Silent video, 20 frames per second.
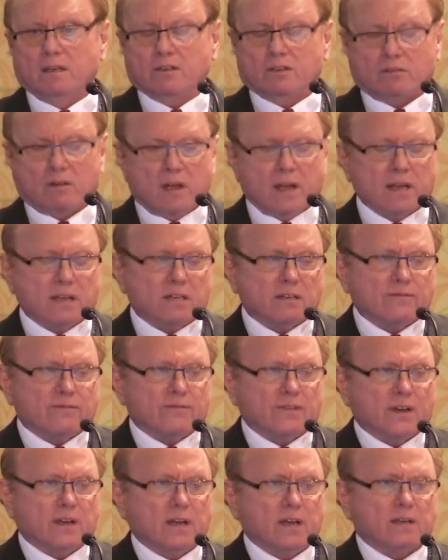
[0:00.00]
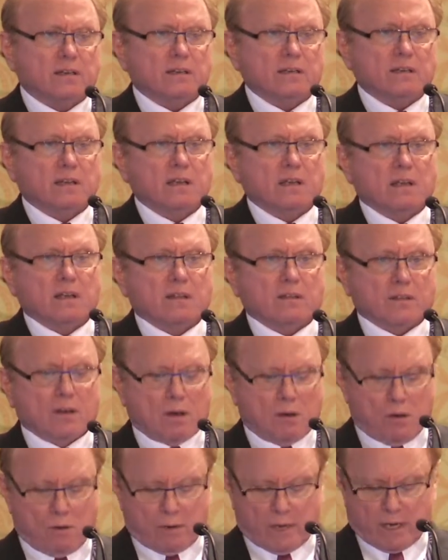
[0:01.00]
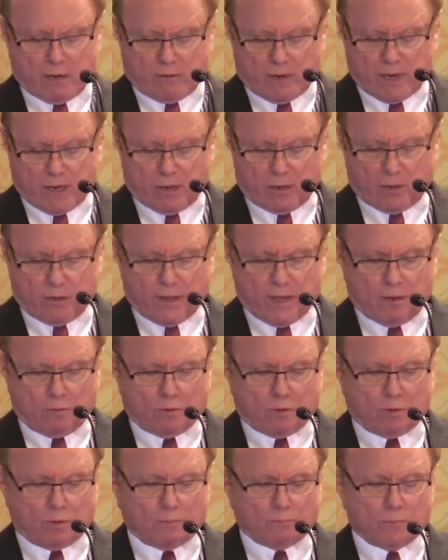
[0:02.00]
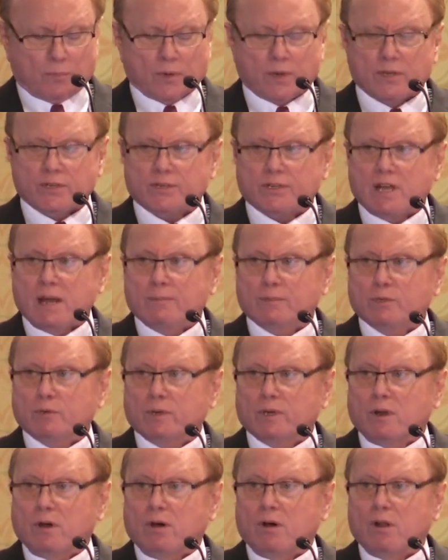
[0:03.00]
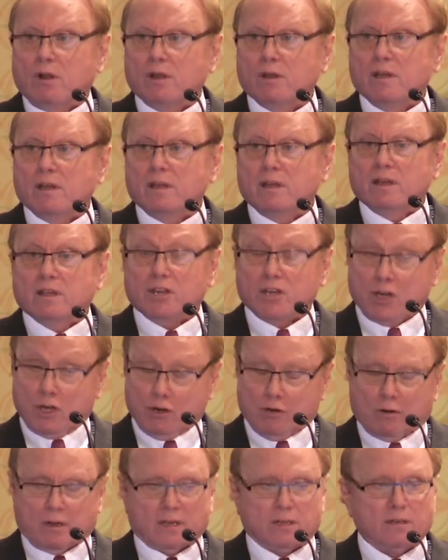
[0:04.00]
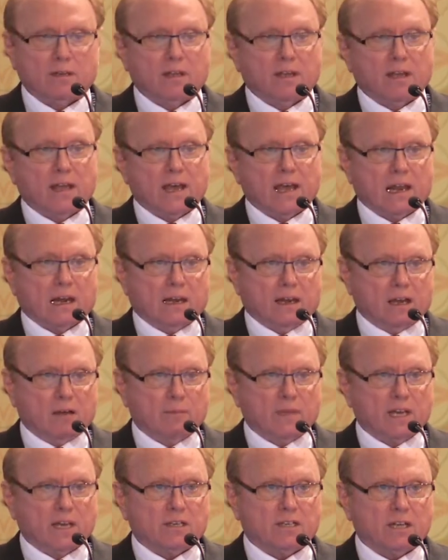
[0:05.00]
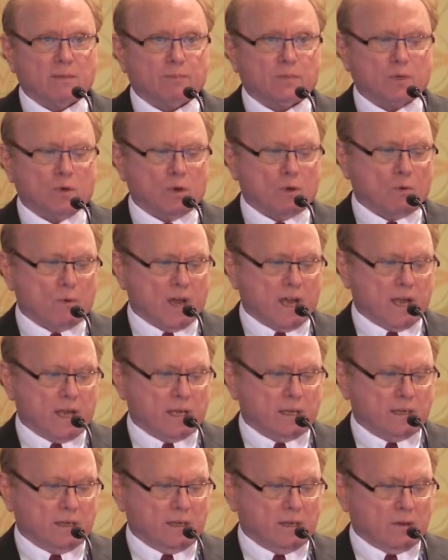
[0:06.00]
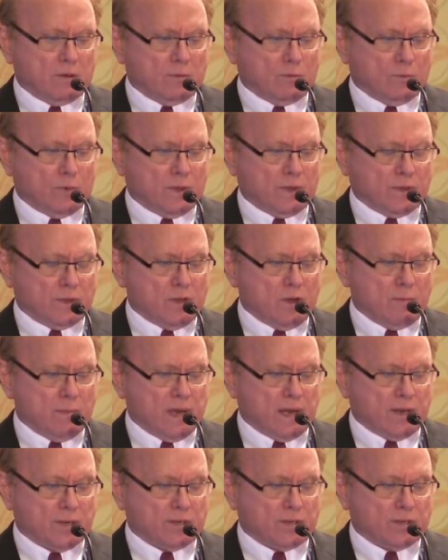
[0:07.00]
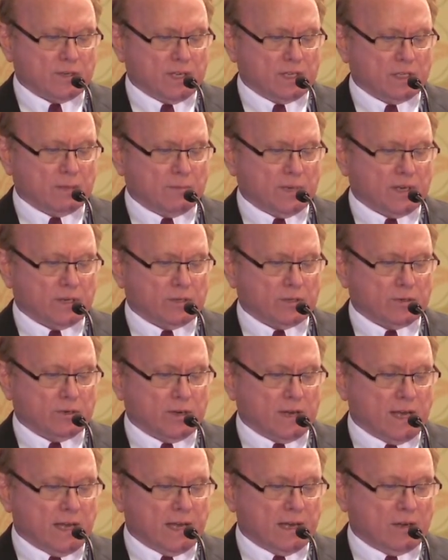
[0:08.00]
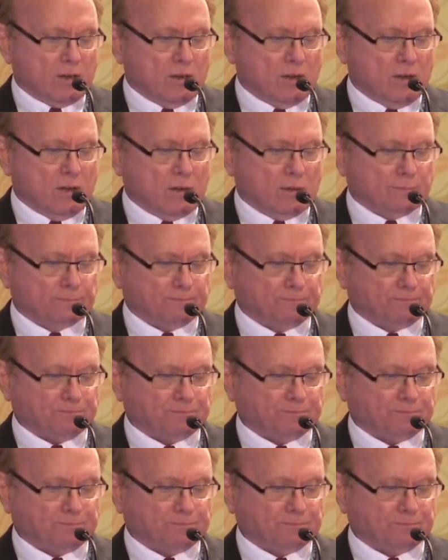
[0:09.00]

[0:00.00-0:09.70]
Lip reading: trying to find the holy grail that will put a stop to it all, cure it, and allow me to tiptoe away with no medicine in the picture at all.